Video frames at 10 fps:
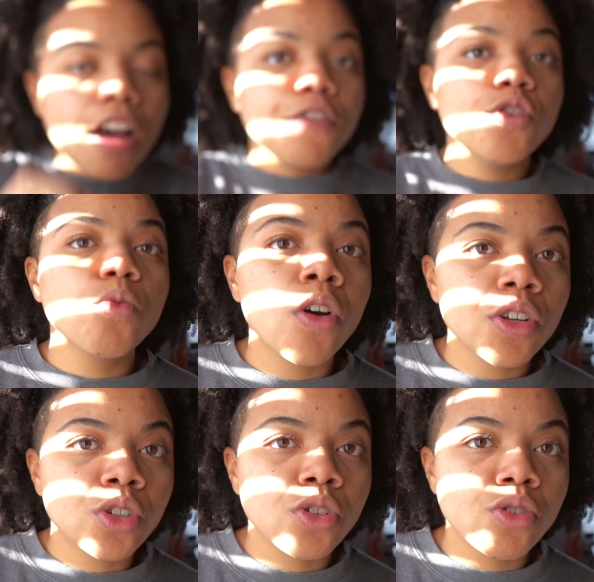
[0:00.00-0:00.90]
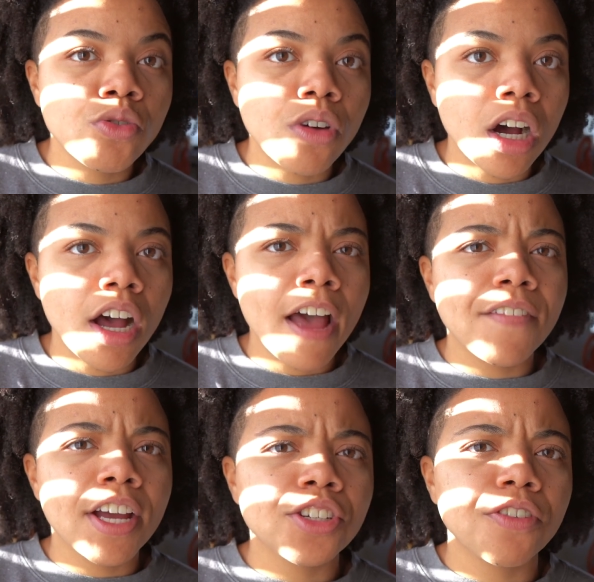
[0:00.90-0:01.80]
if you want to
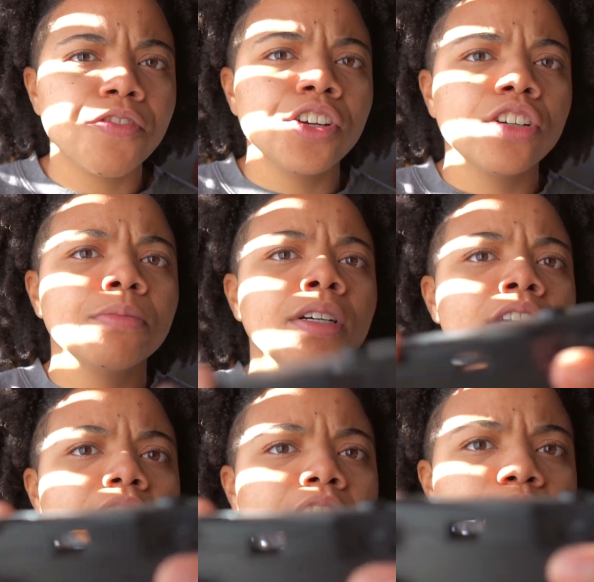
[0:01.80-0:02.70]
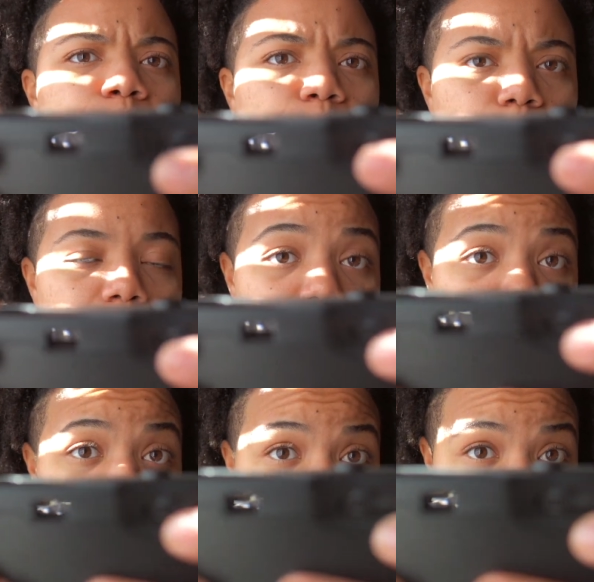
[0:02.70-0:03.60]
advance your film, it is right
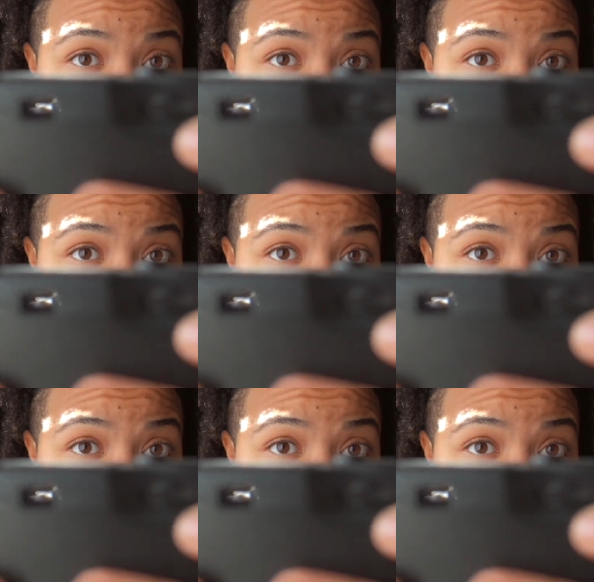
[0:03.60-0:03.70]
here.